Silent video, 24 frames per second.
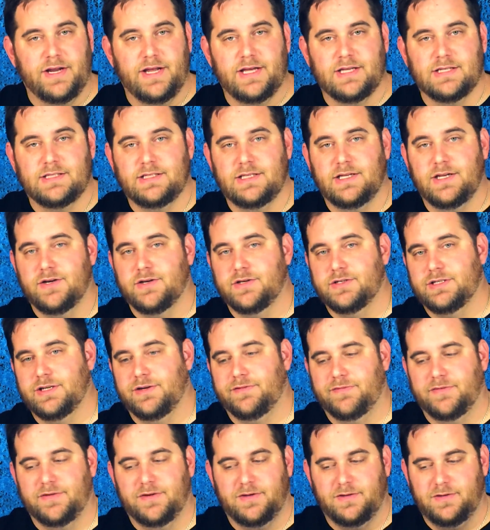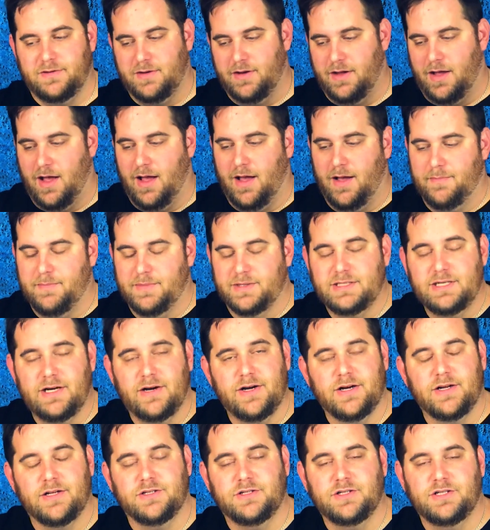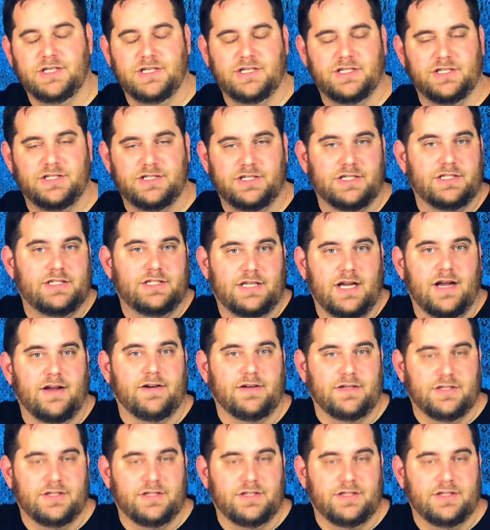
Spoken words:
ESC or different materials, you need to just